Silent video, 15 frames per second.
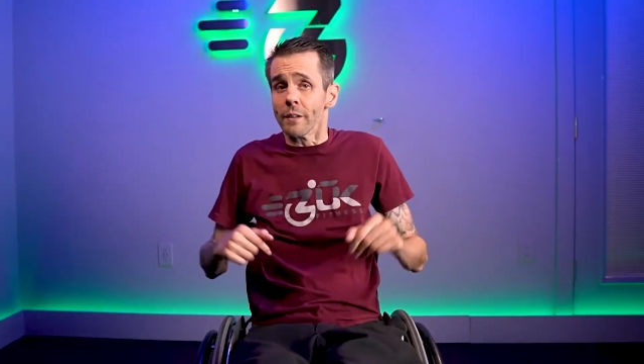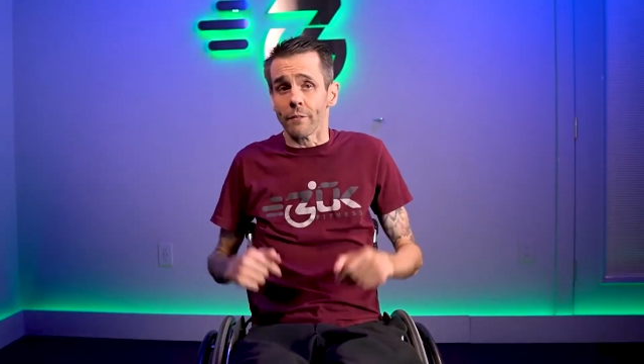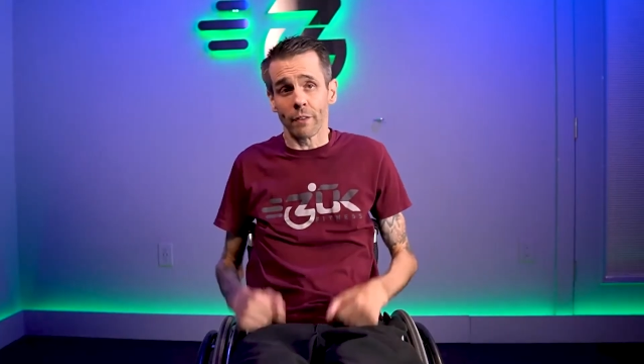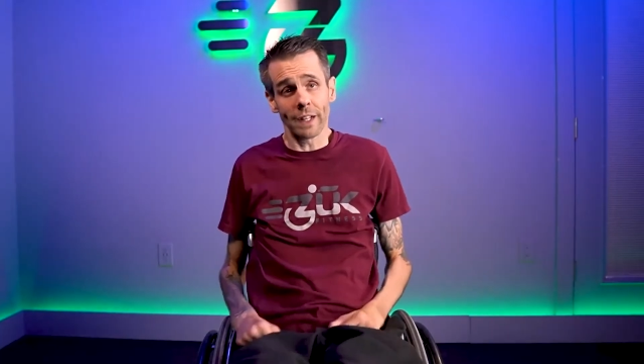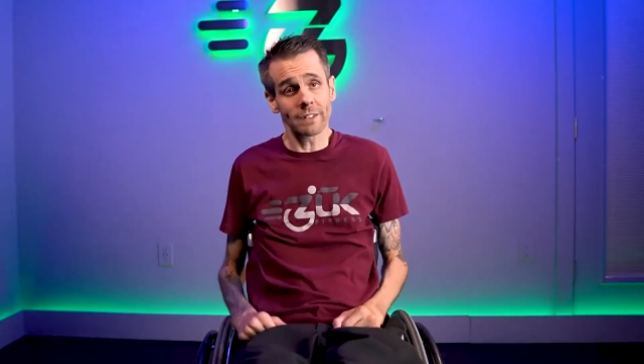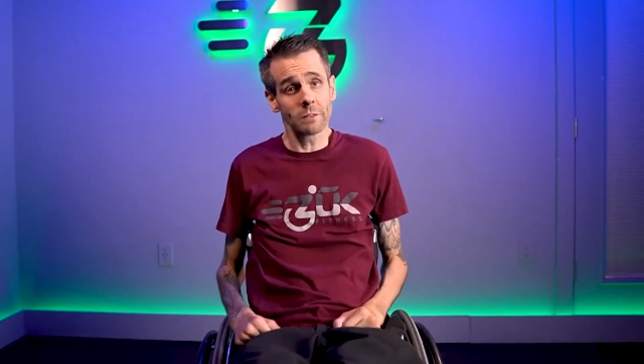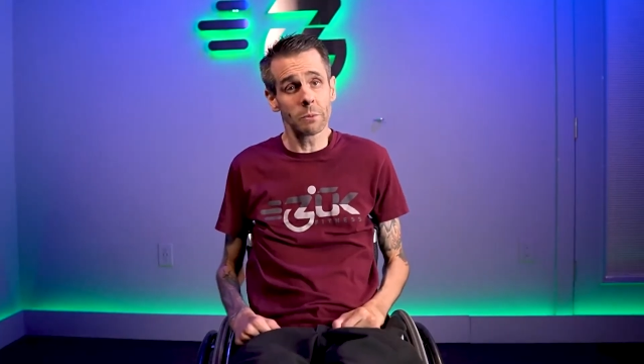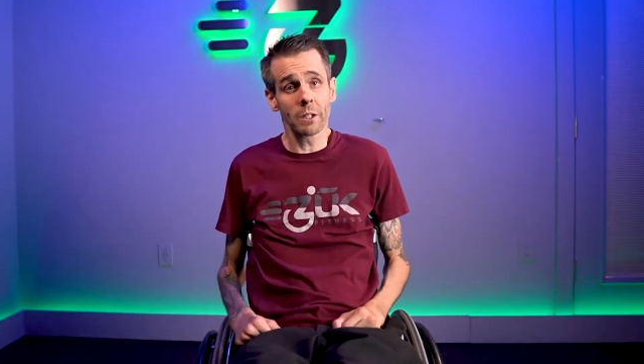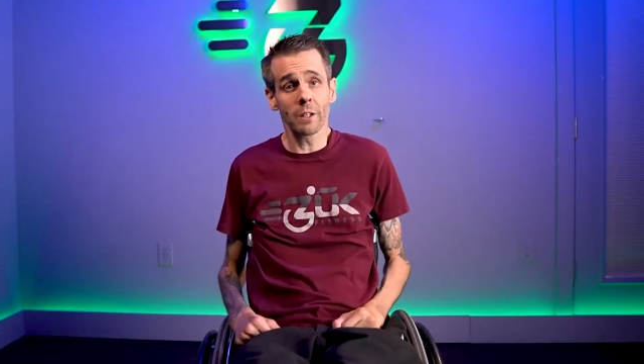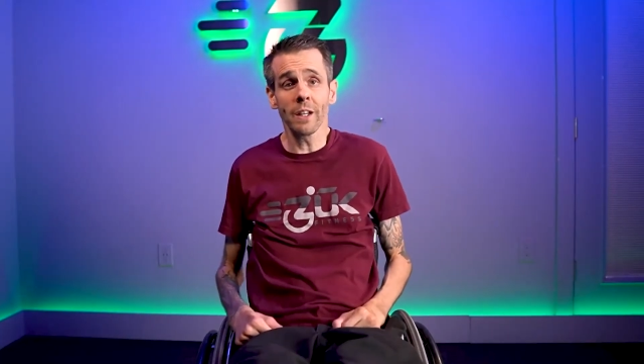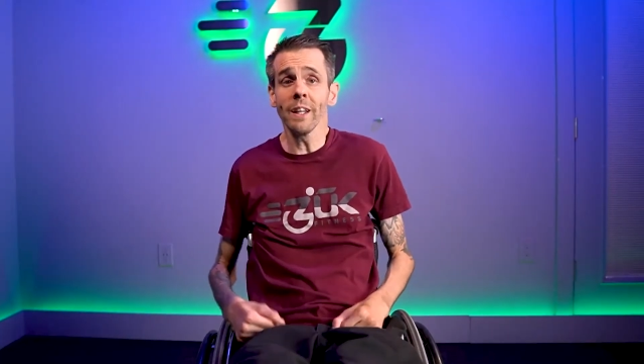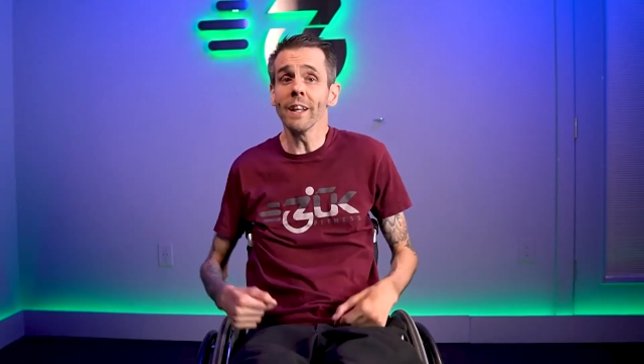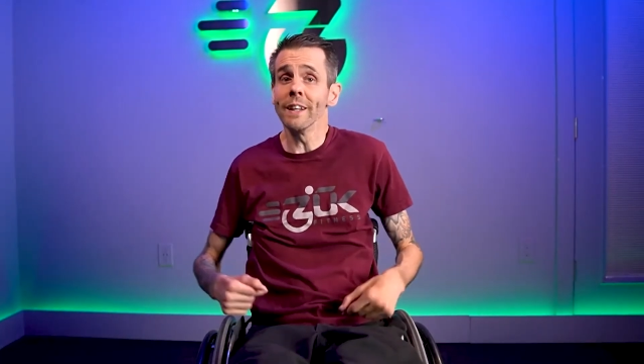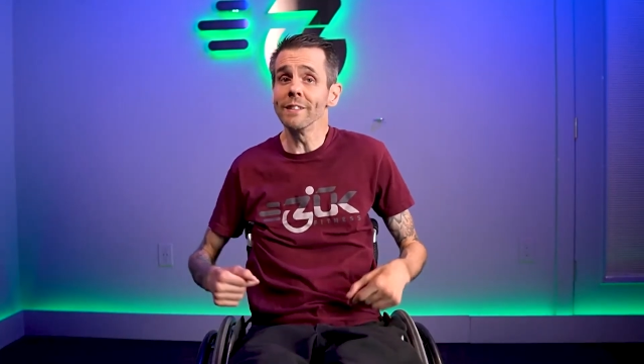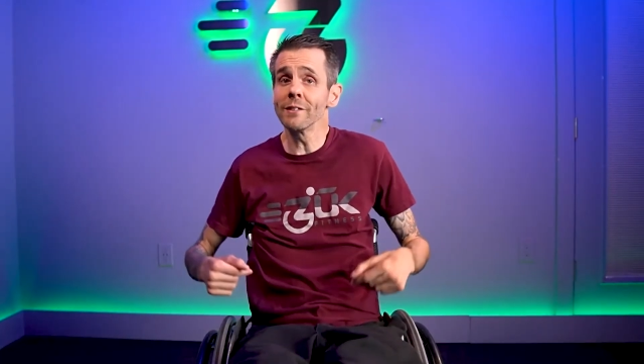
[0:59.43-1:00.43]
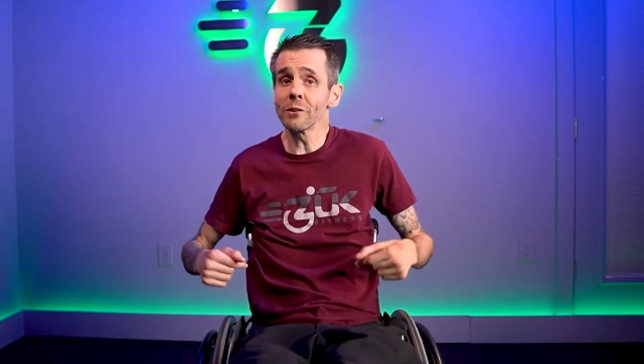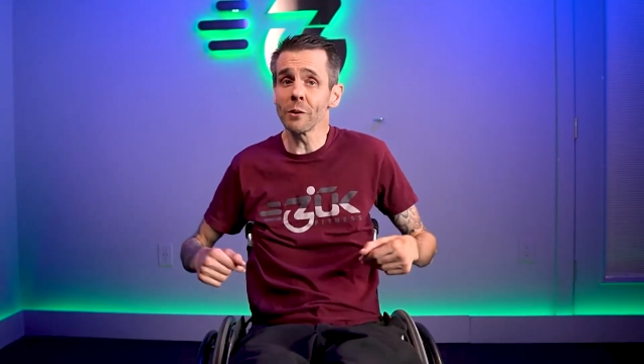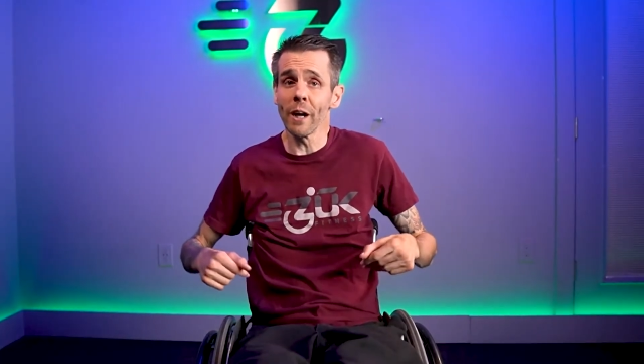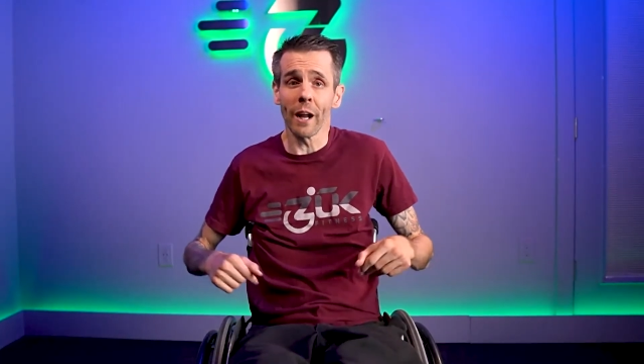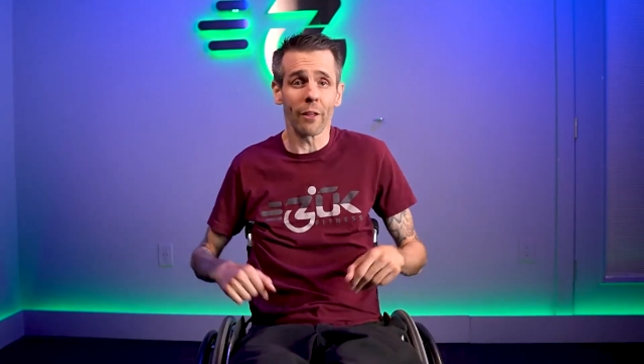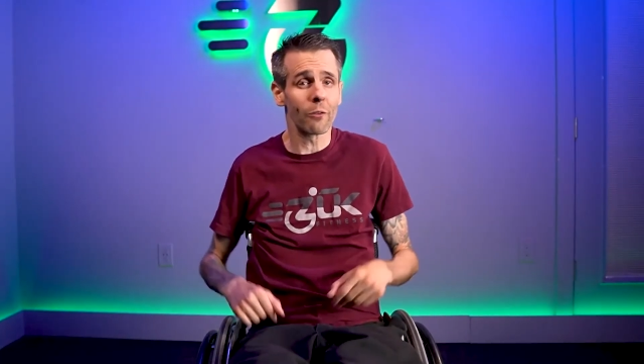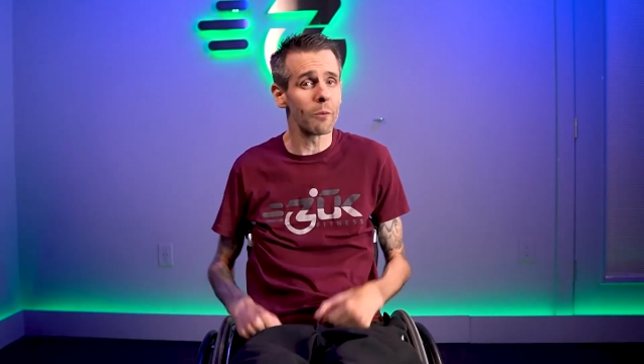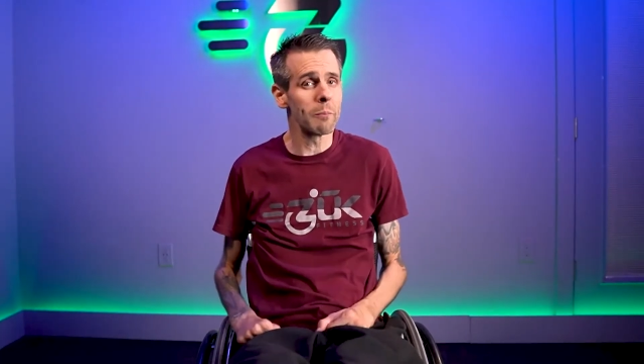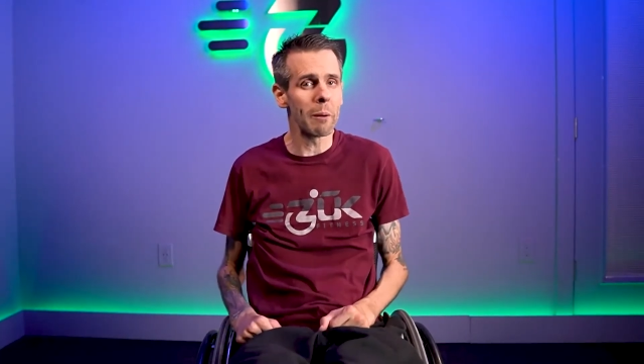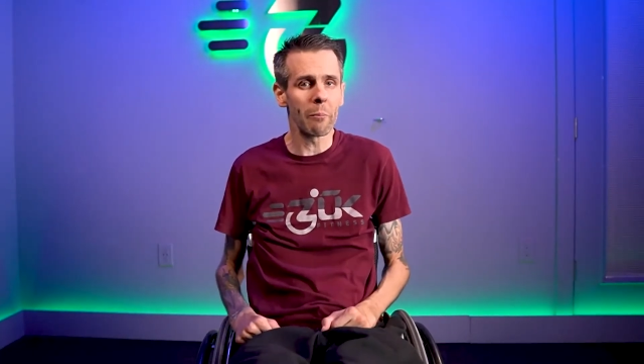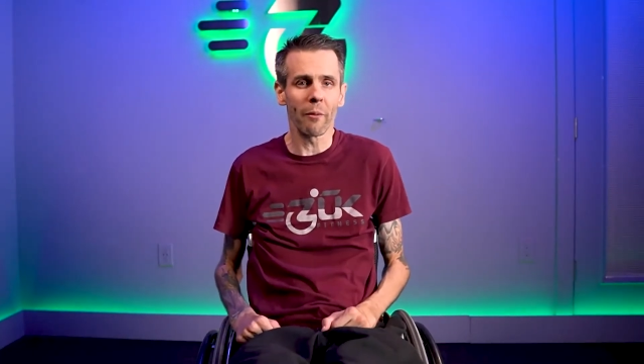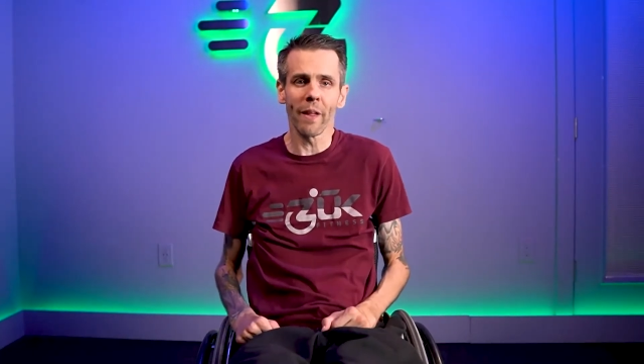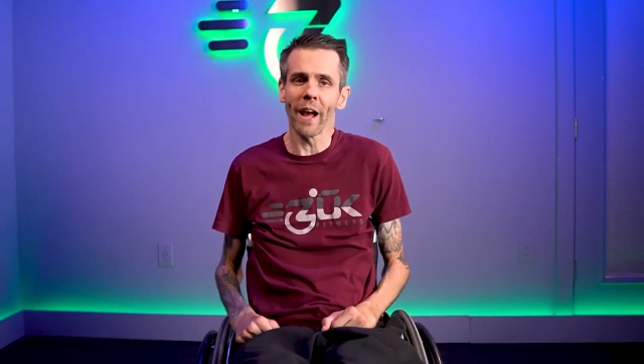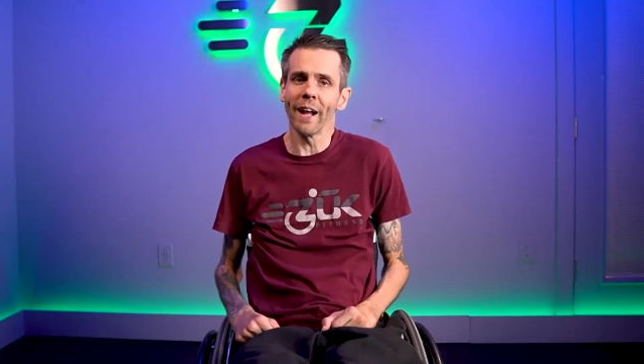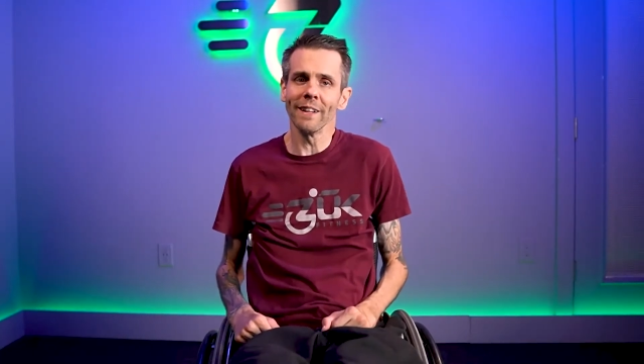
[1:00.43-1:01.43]
flexibility is strength. Remember
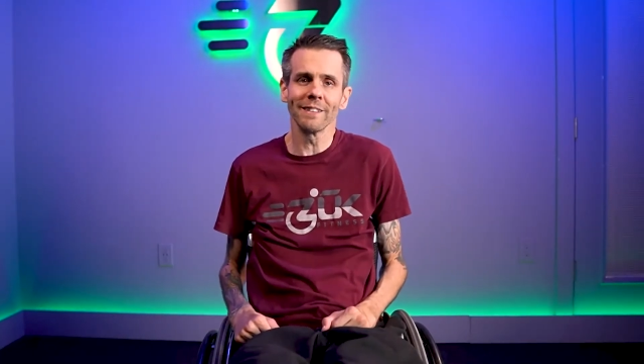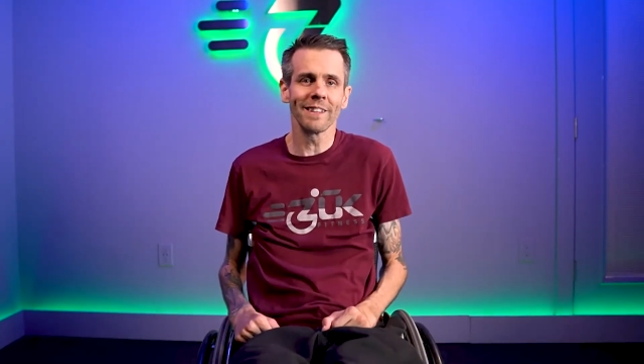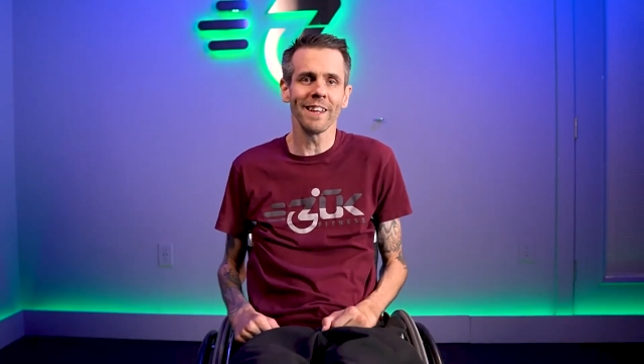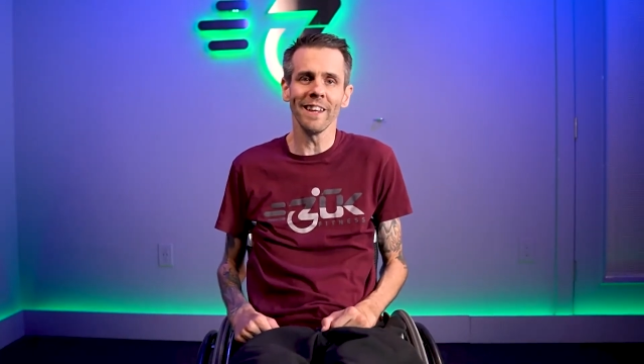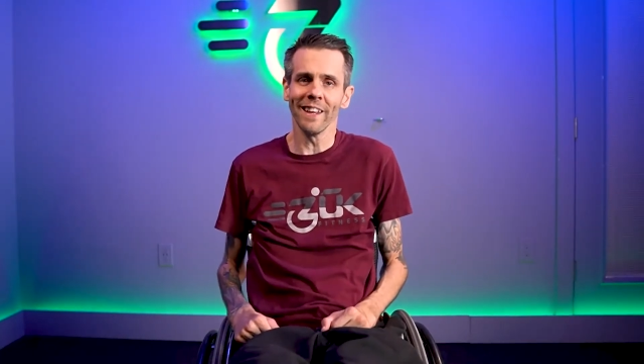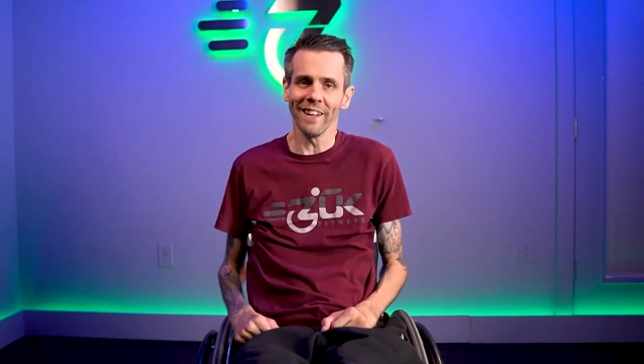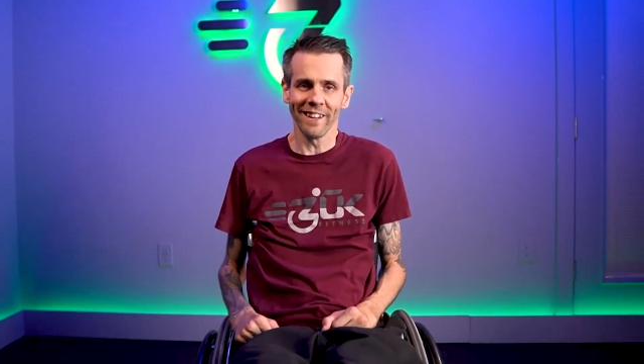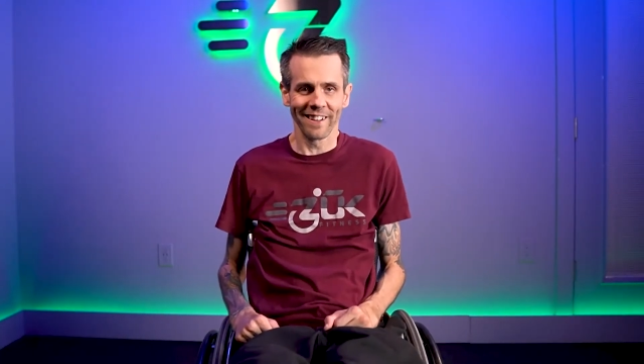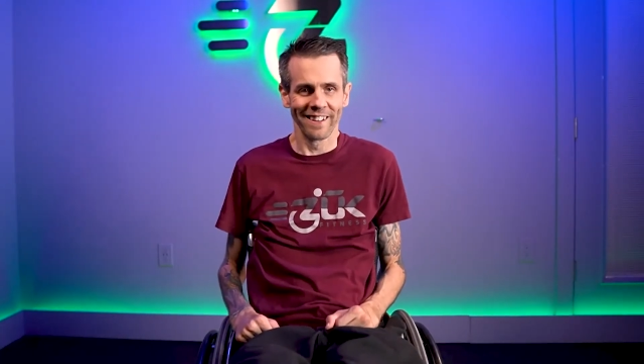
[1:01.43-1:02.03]
that, it's key.